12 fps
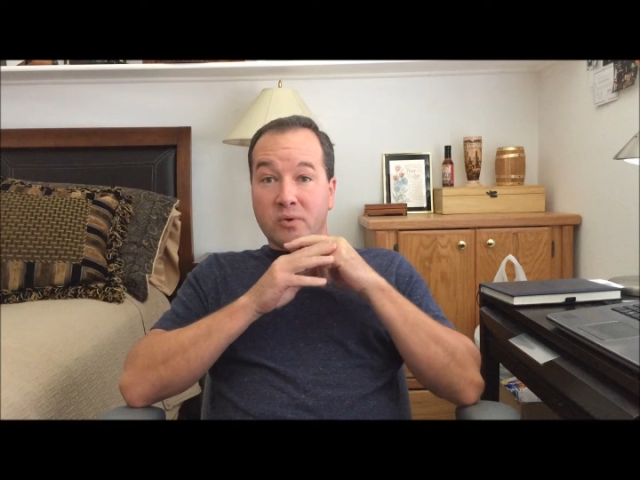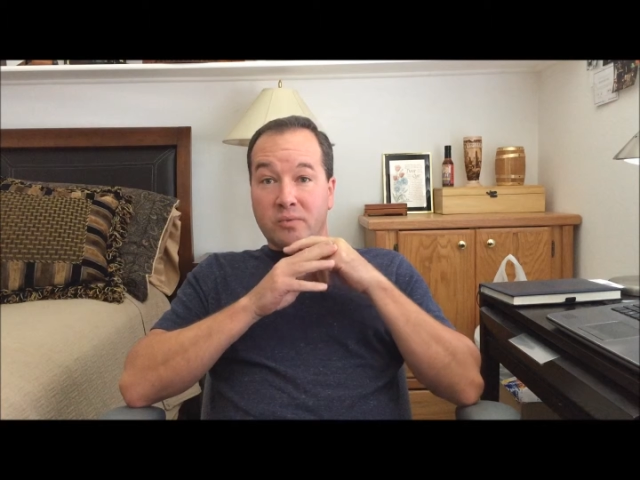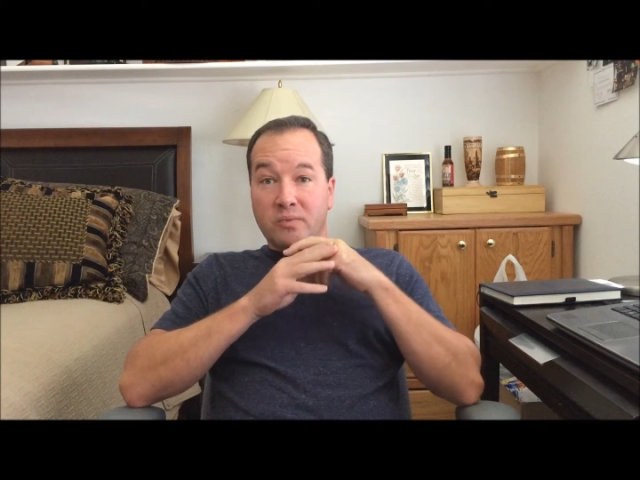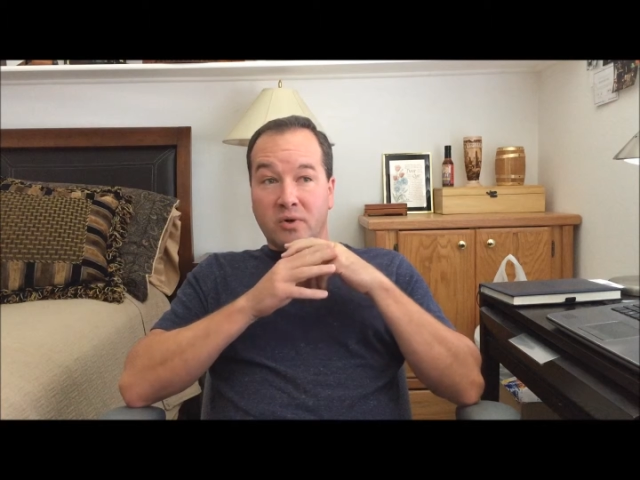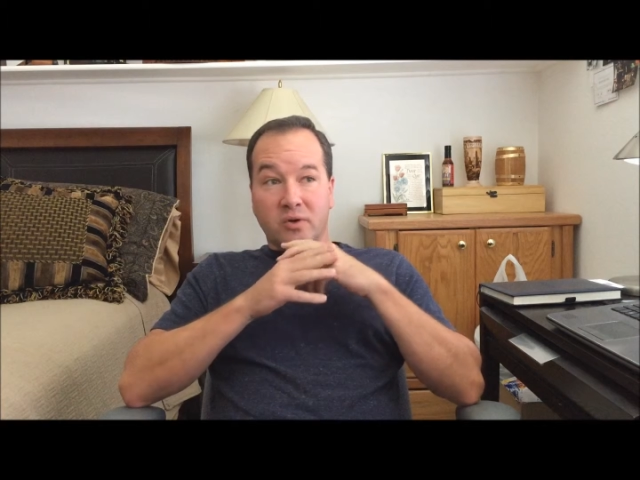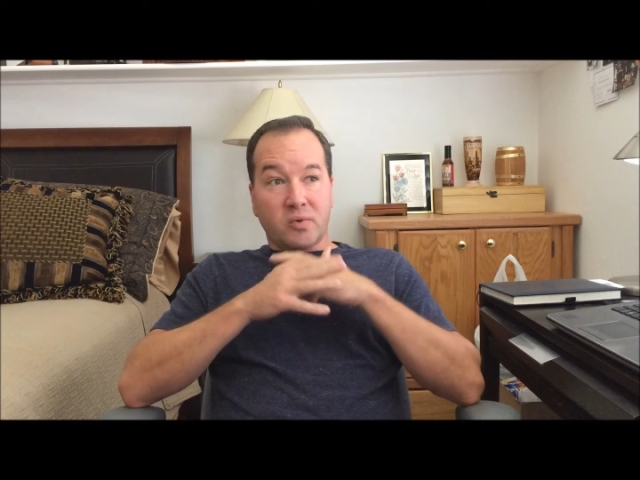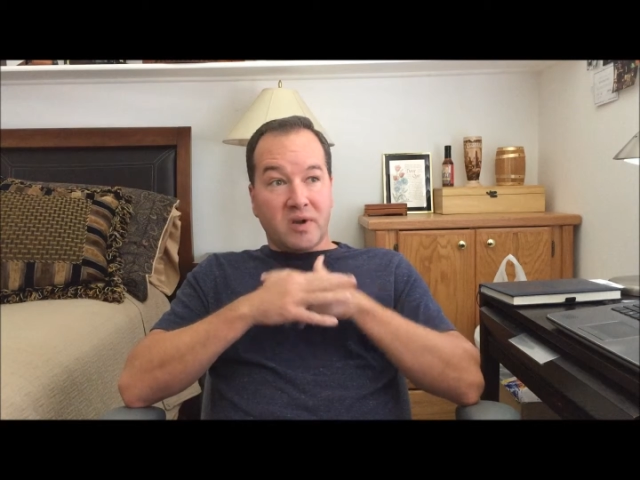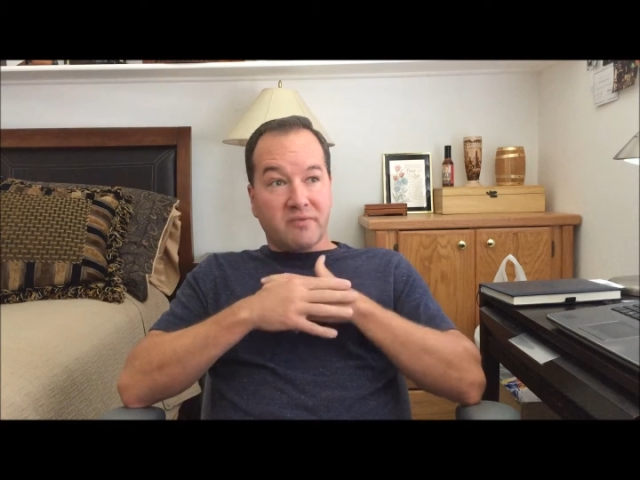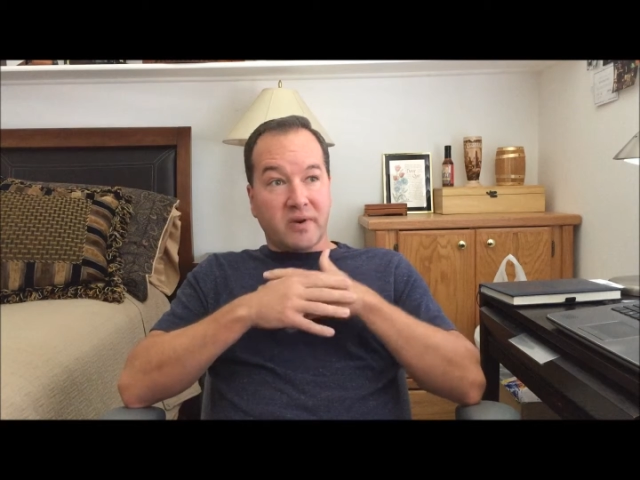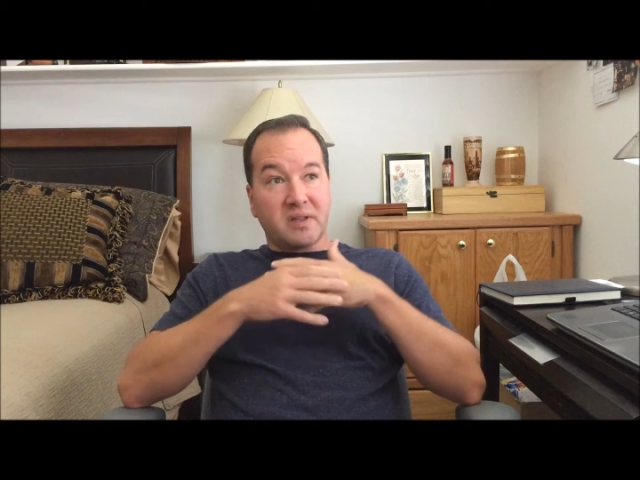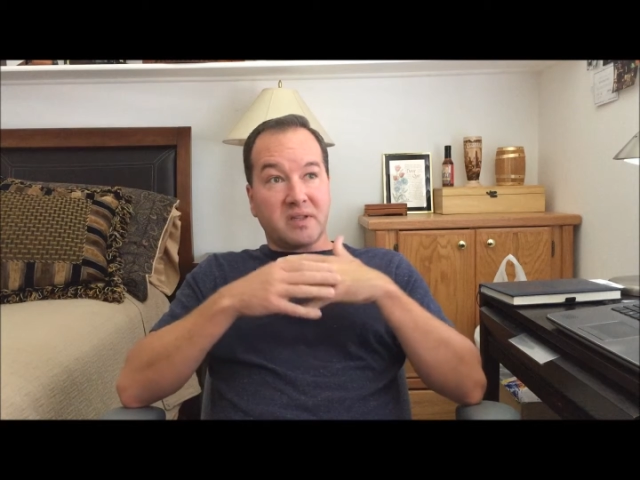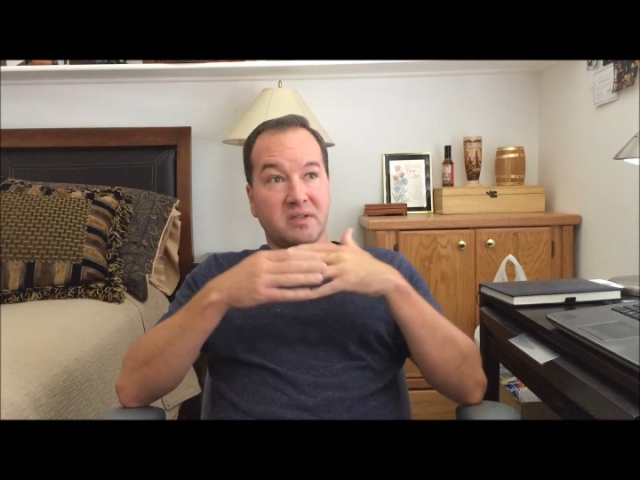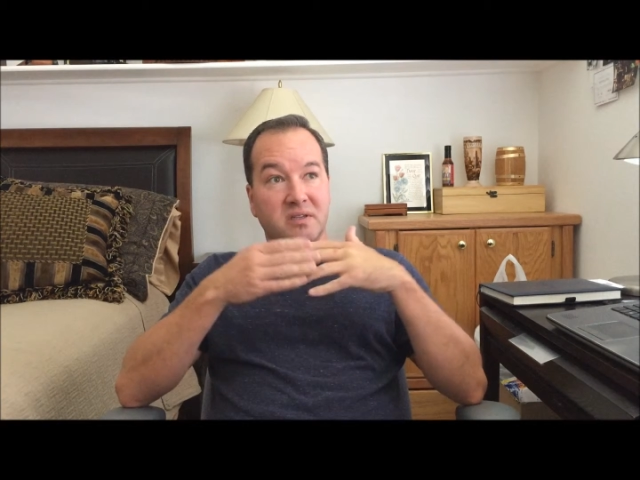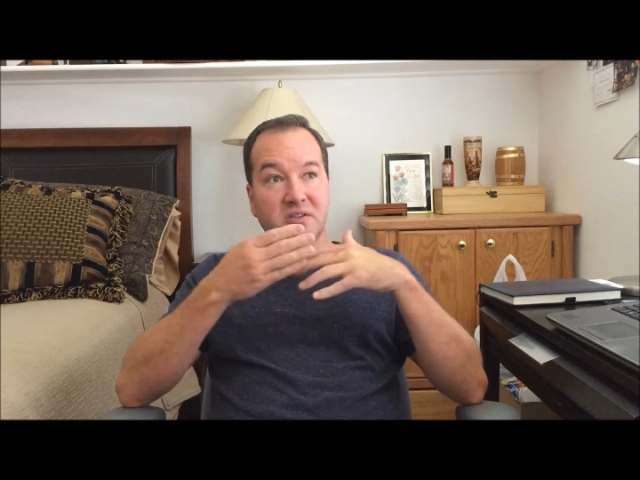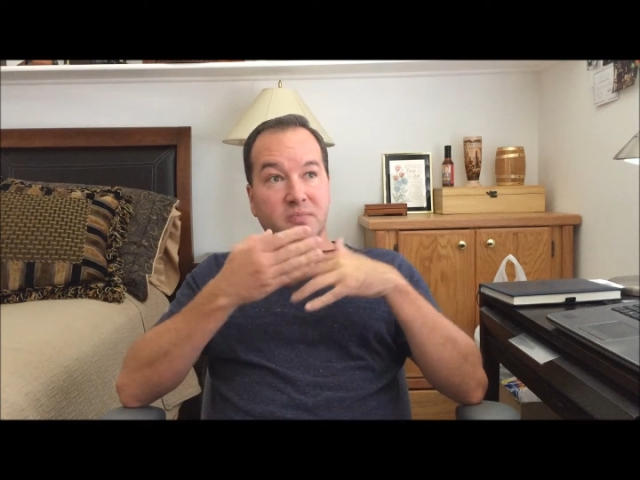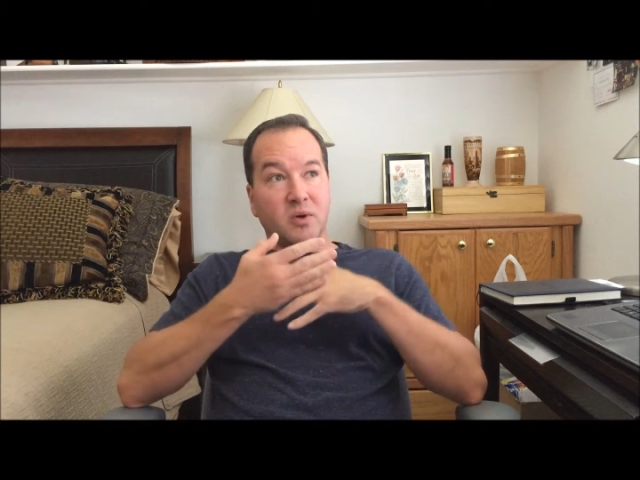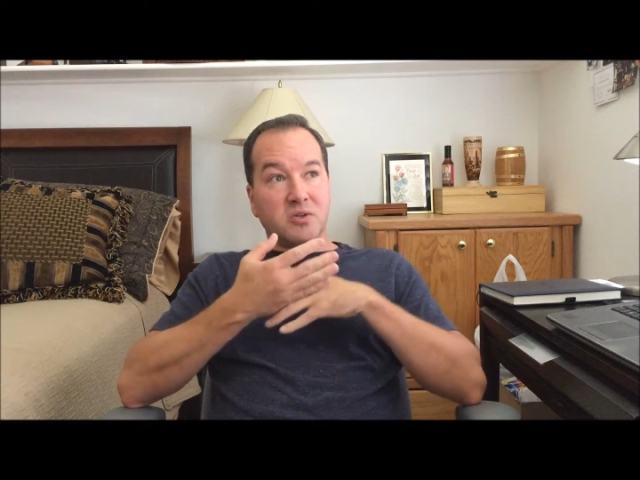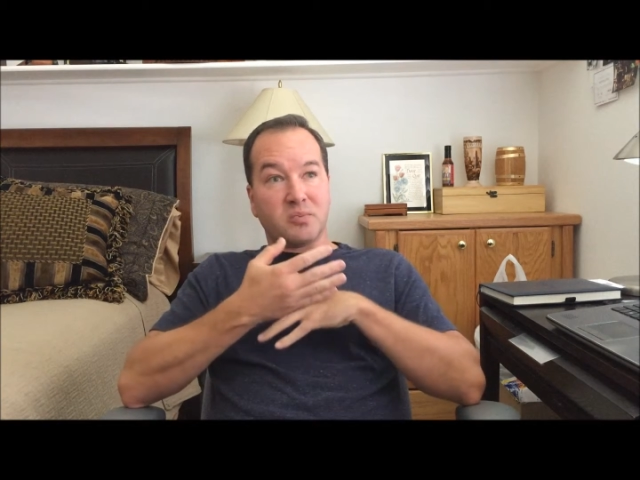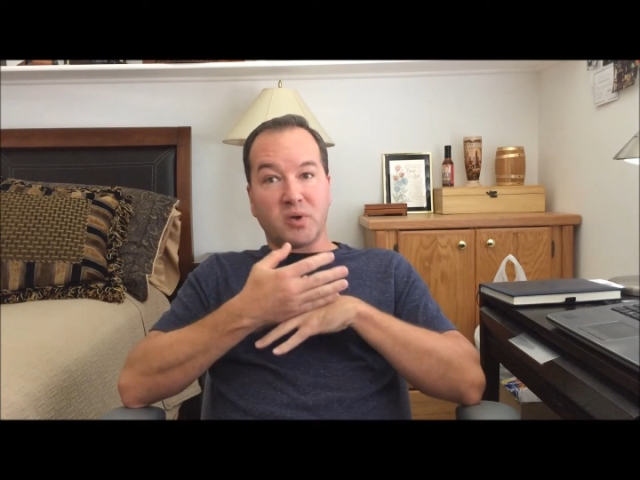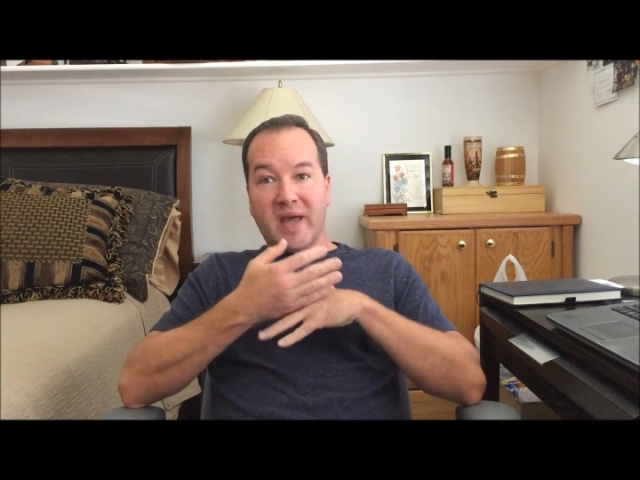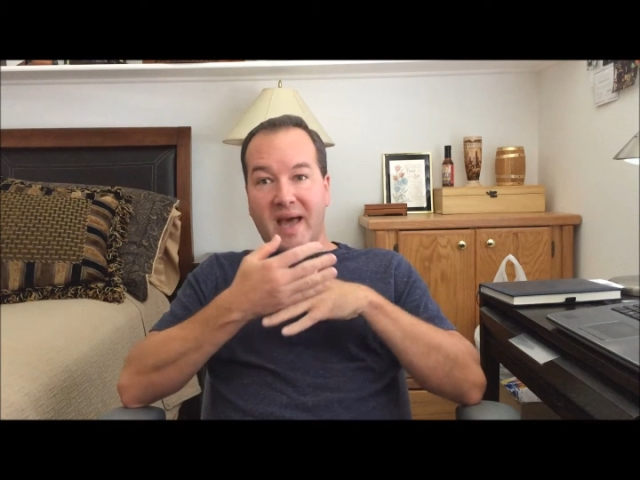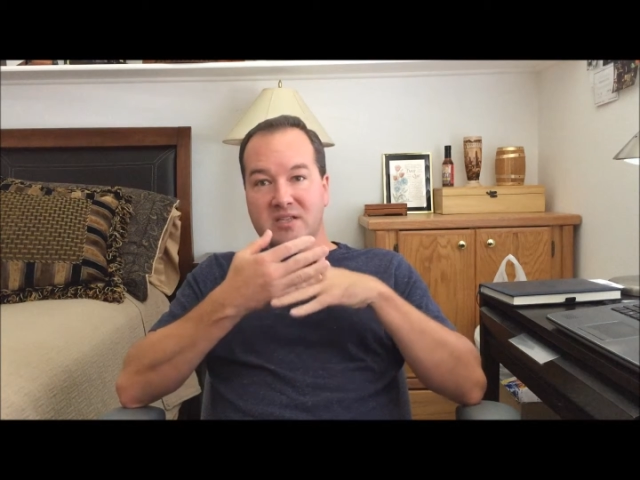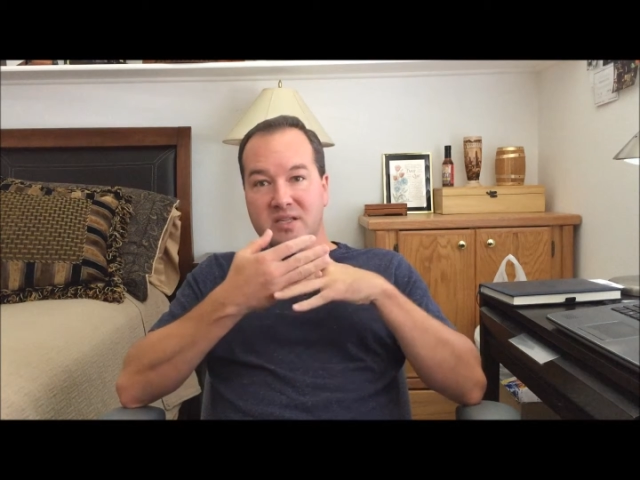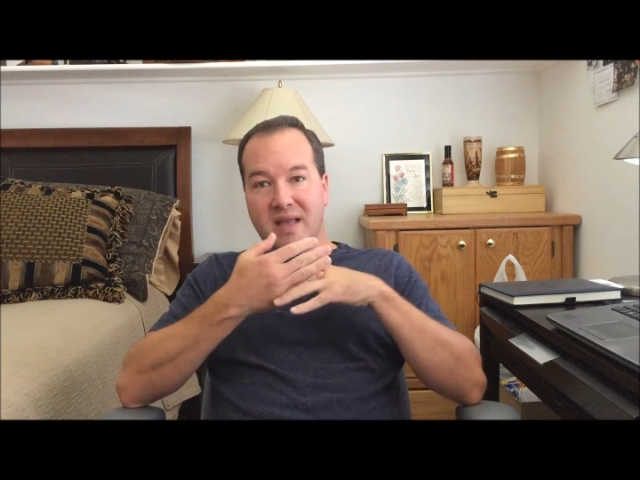or quite frankly, the disposable
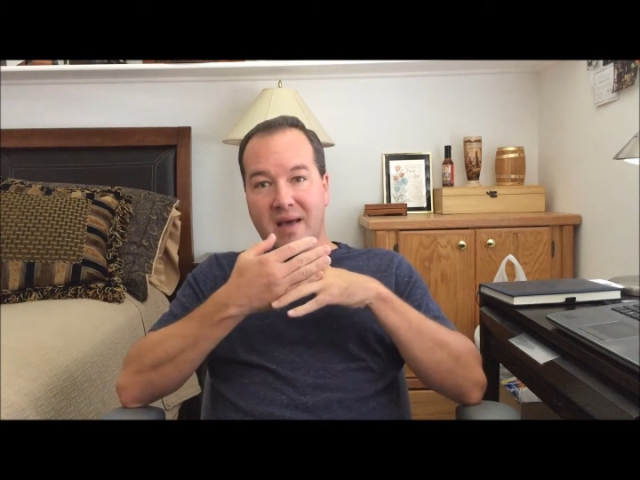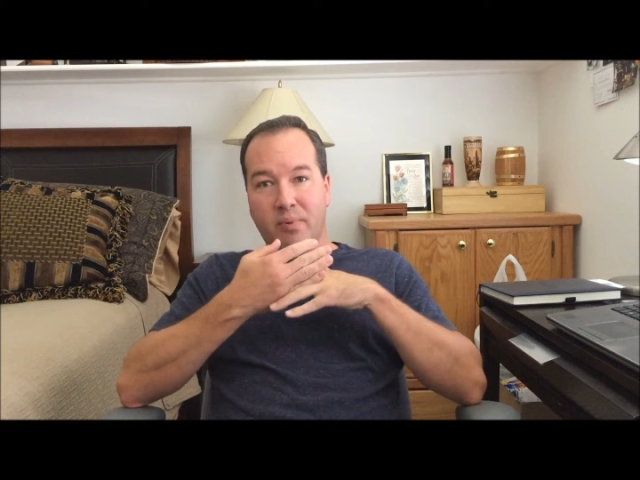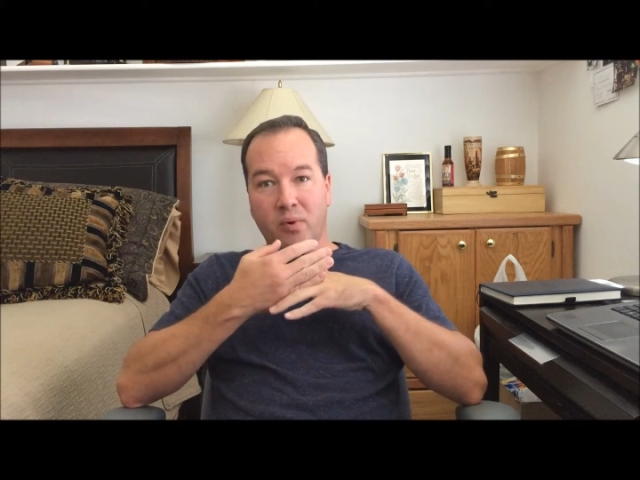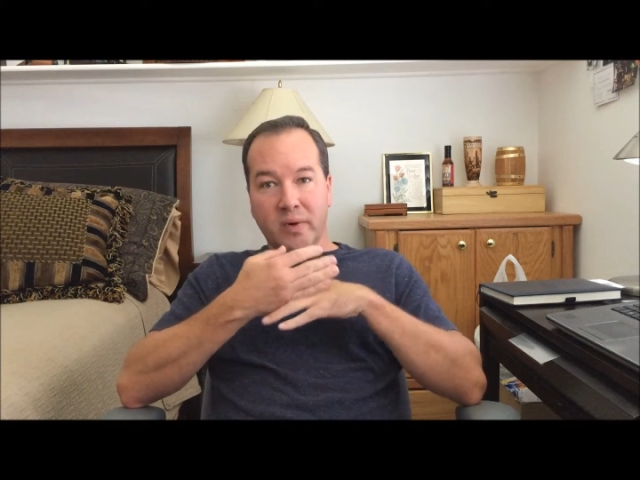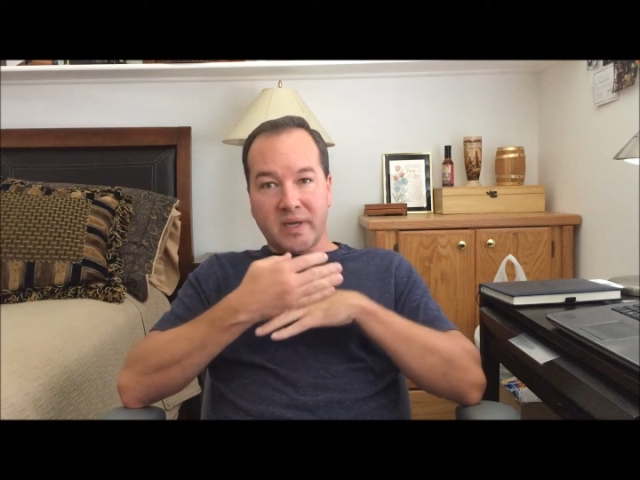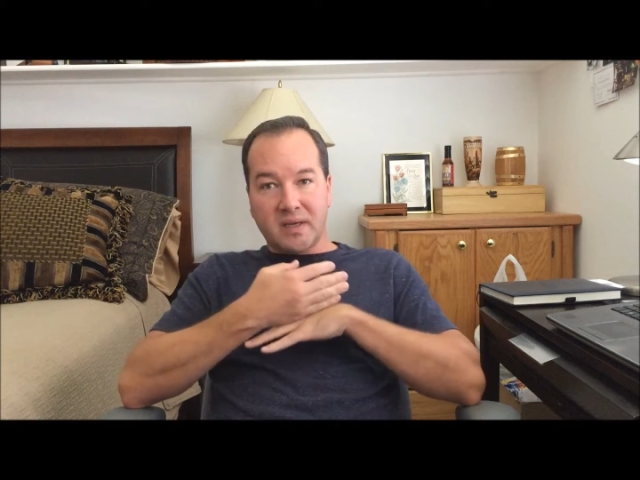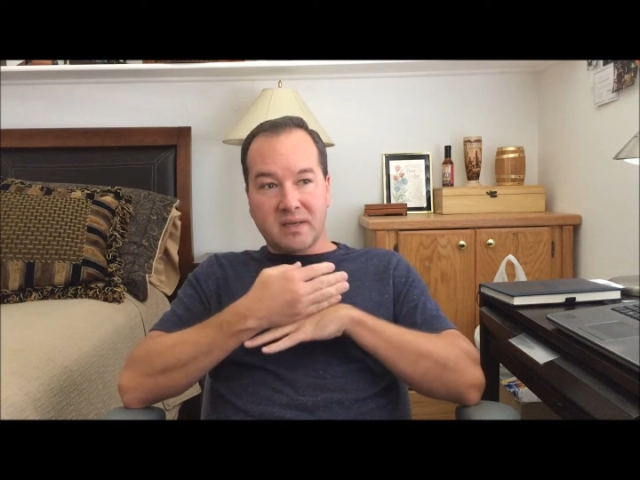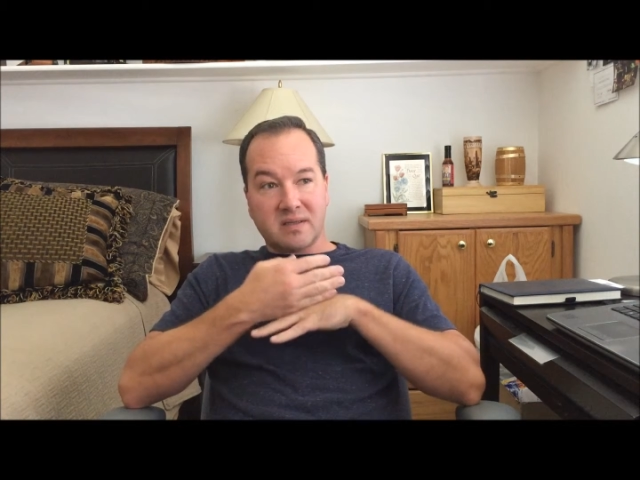cash at that point,